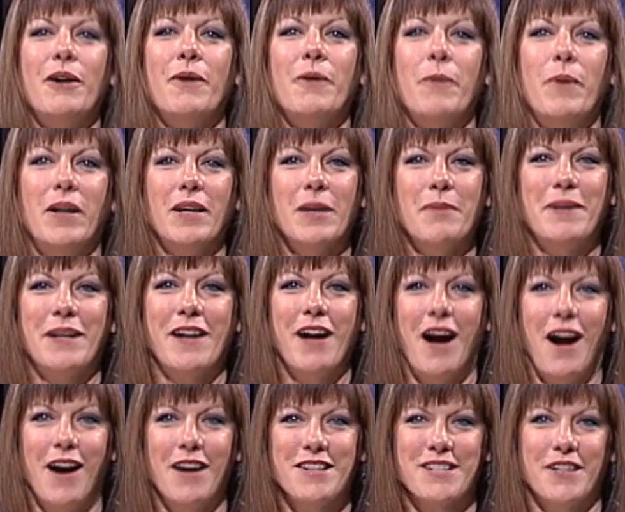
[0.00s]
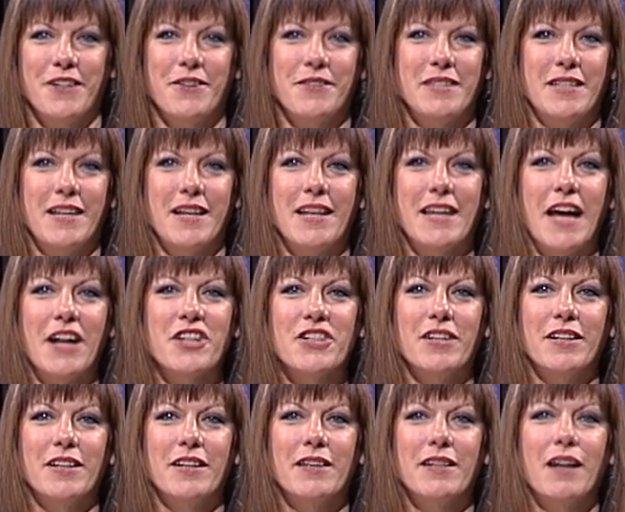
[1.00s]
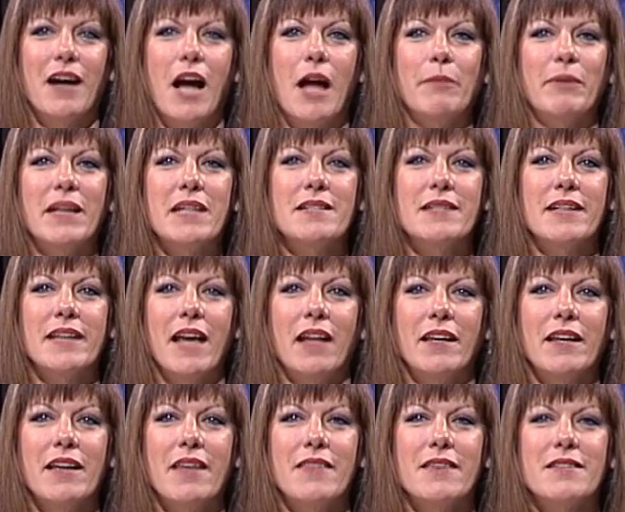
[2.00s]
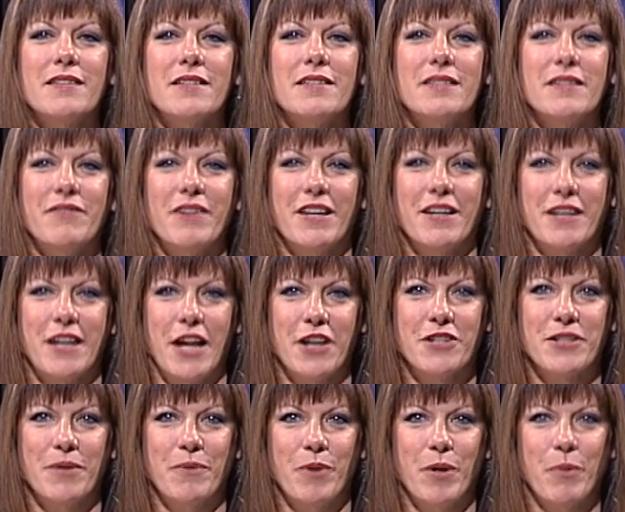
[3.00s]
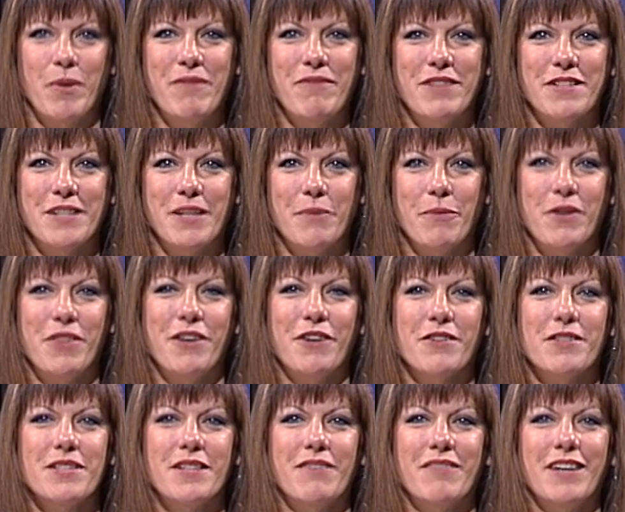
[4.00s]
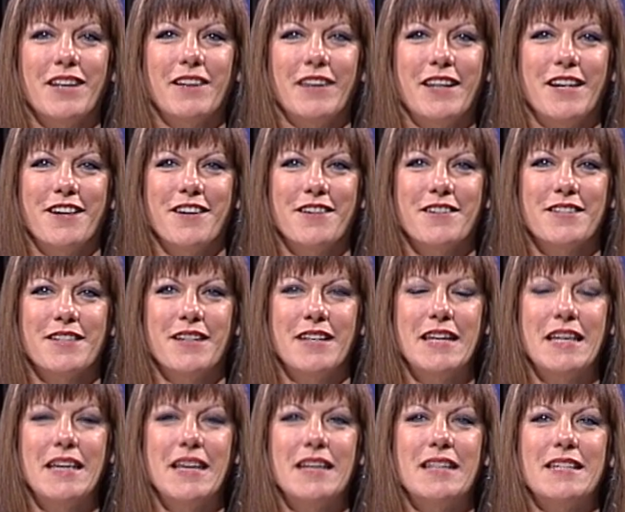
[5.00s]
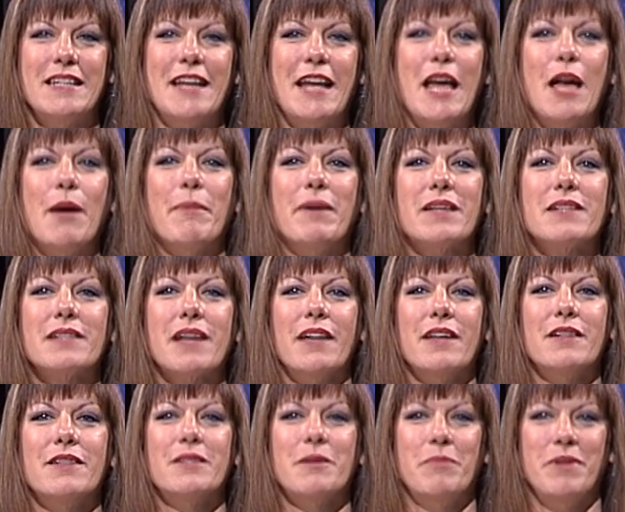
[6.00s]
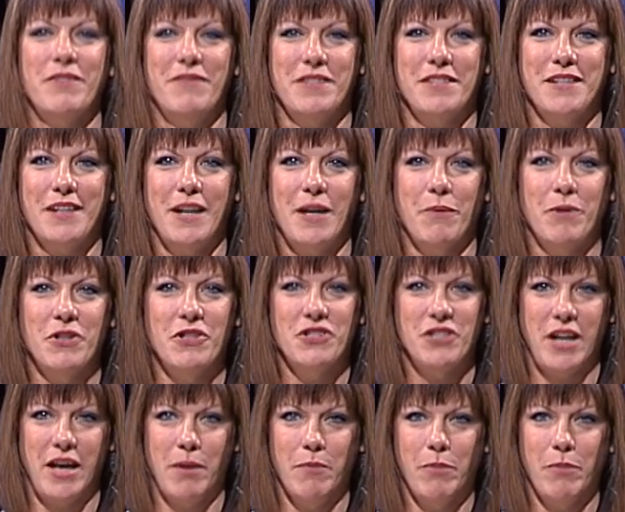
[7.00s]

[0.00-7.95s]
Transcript: Welcome to Cox O C Connection. I'm Lacy Kelly and this is Civic Connection, where we visit with your civic leaders. Today I'm excited to be visiting with Jay